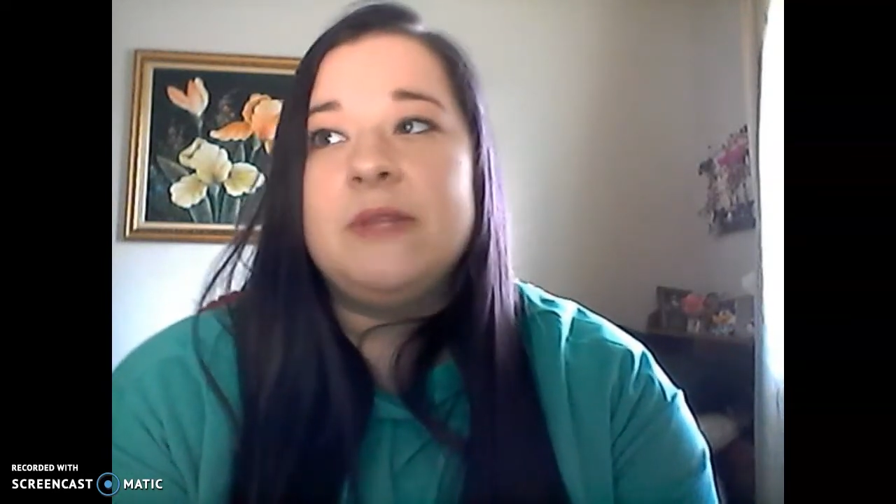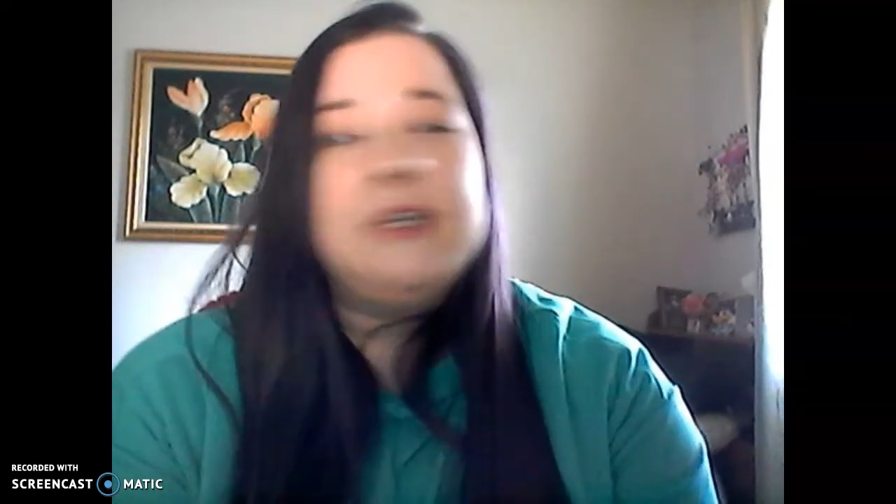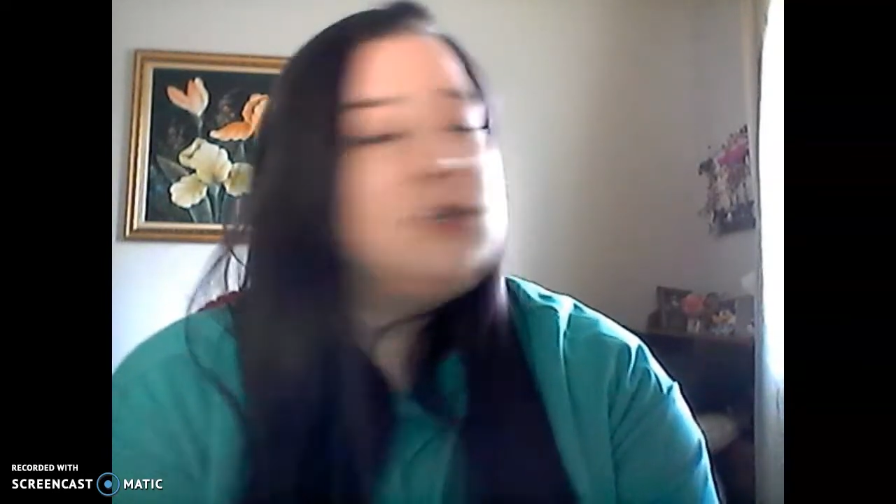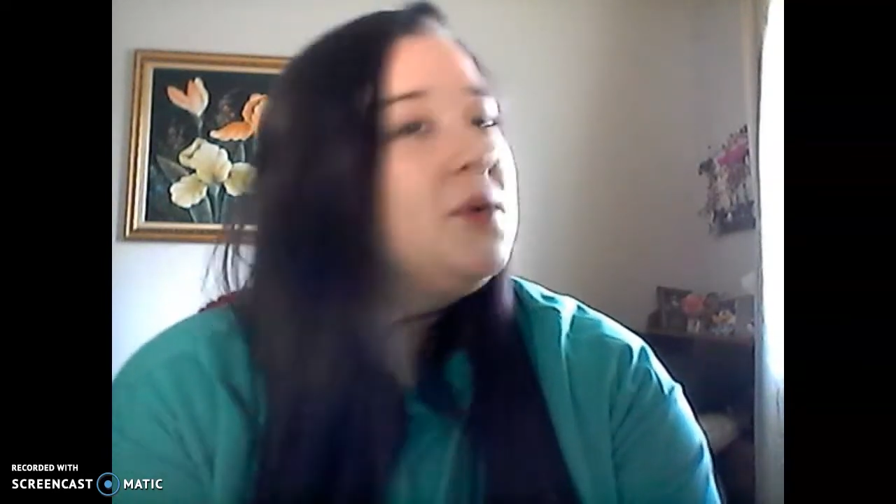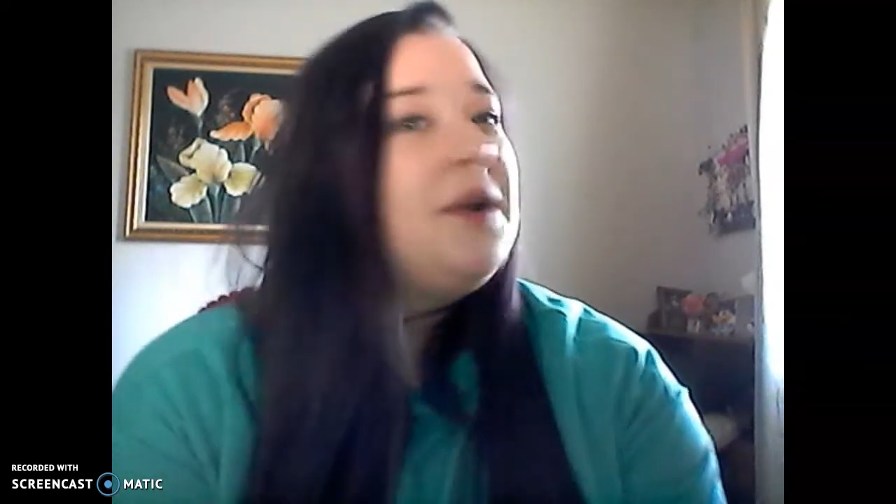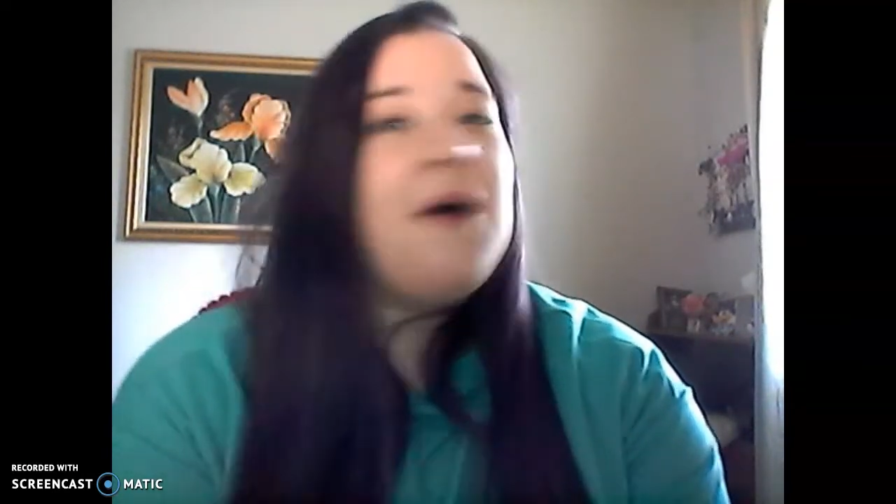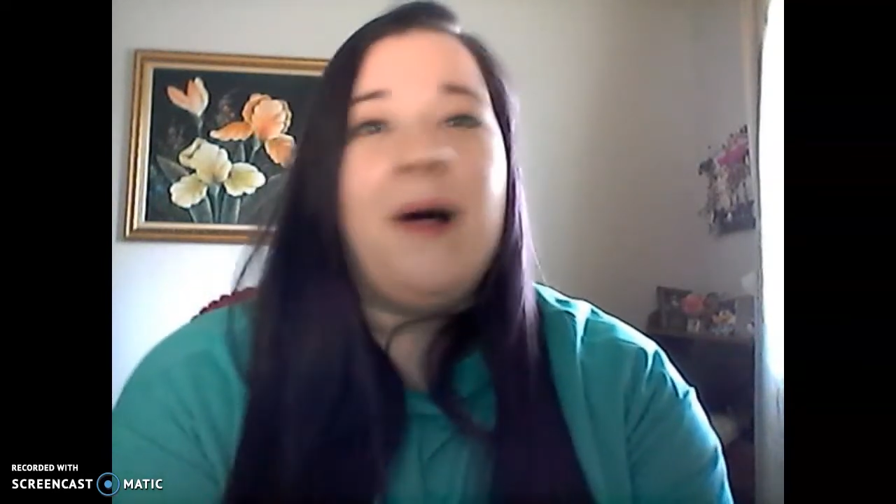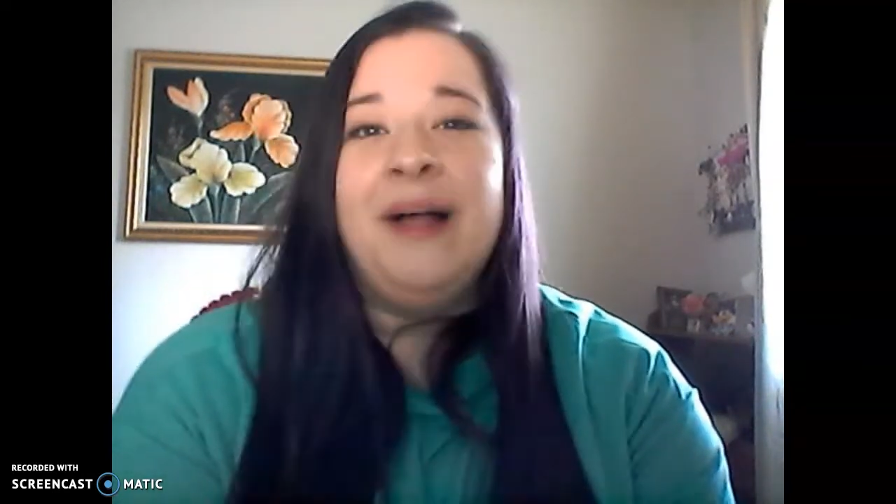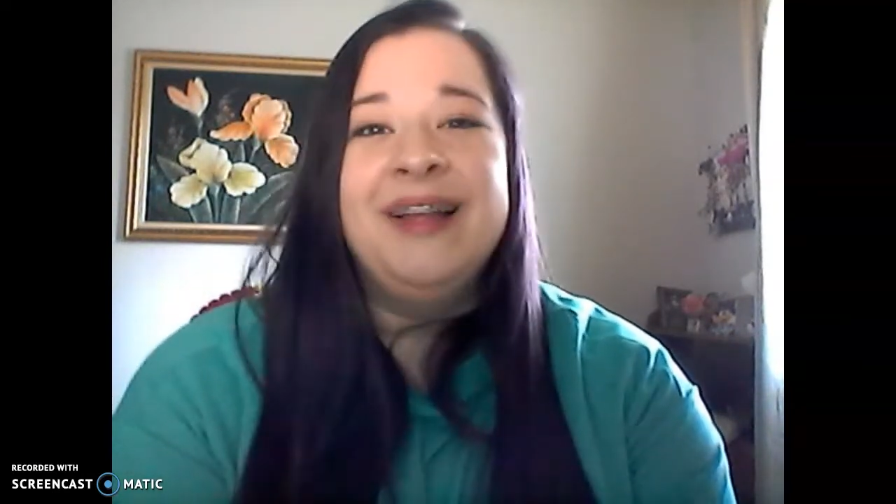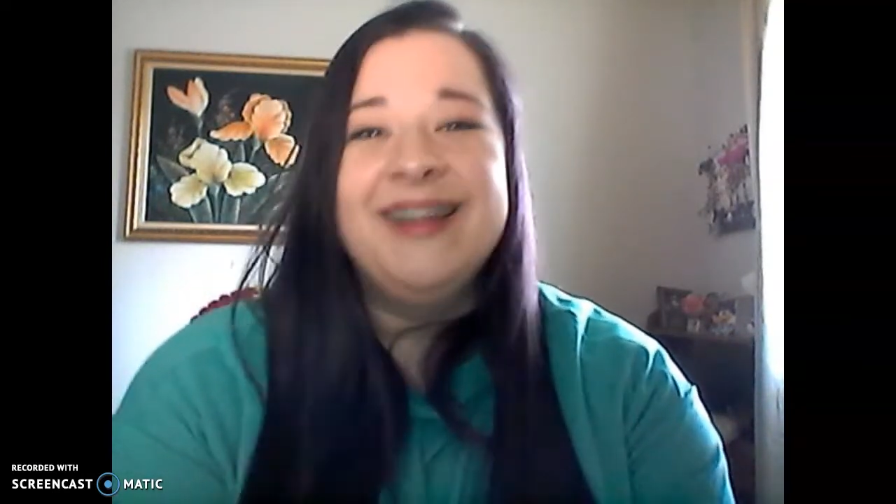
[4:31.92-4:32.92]
do it
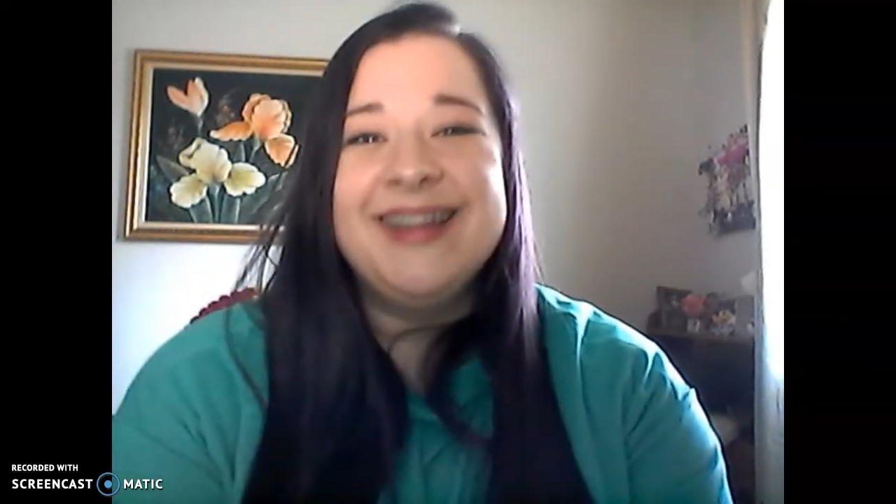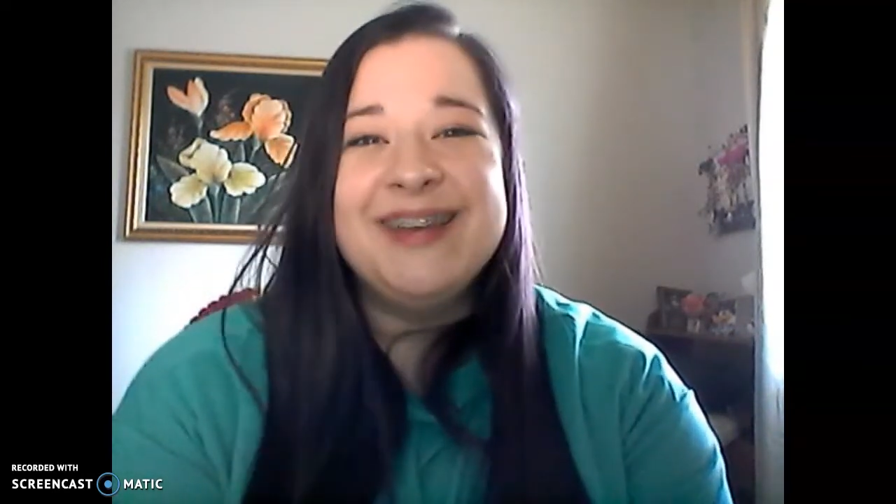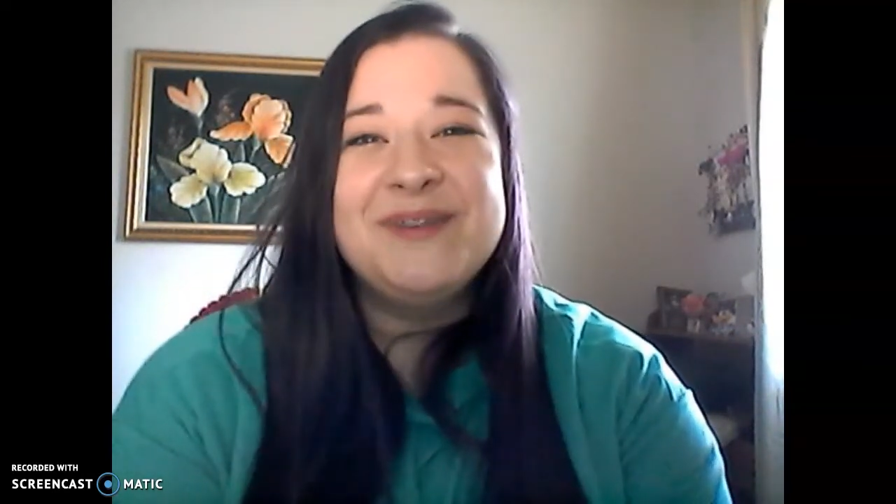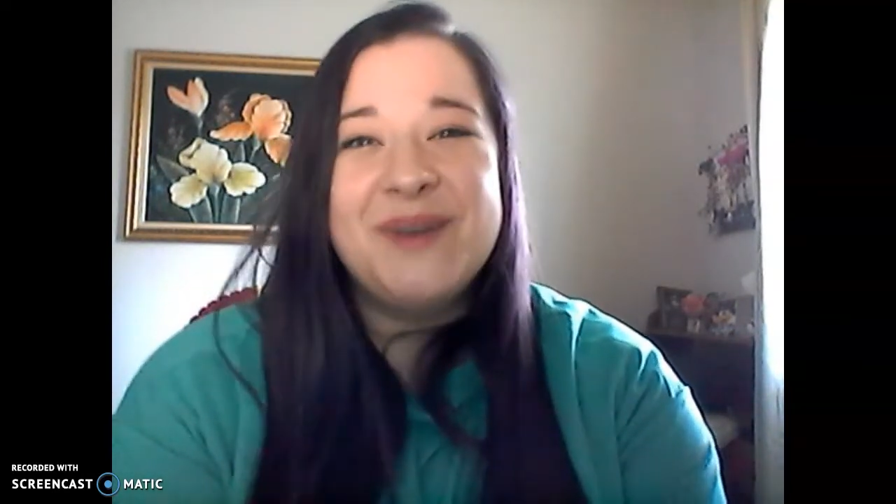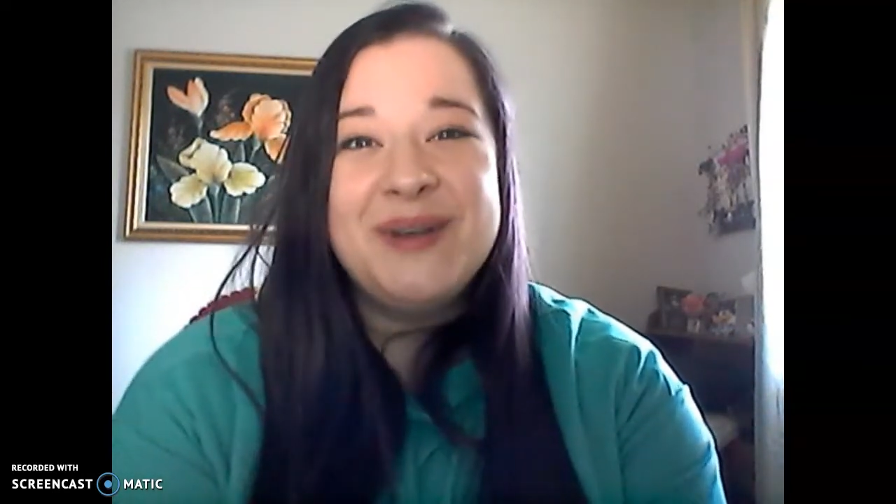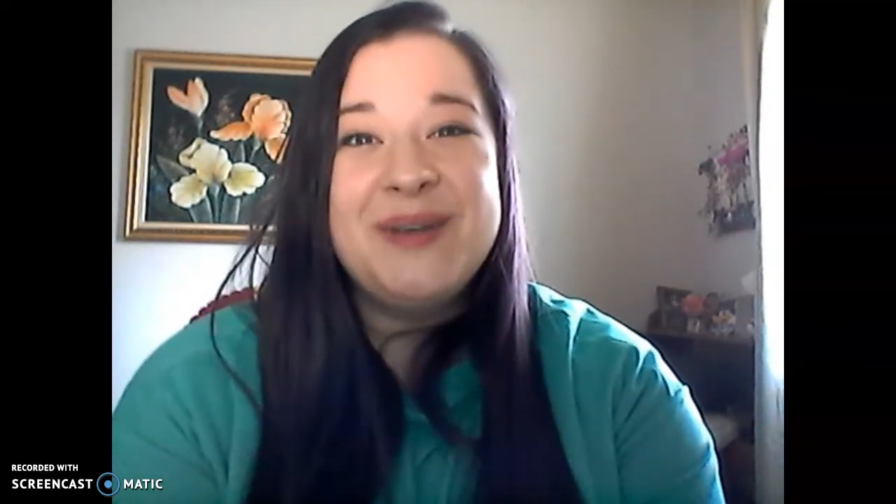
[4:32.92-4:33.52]
all in one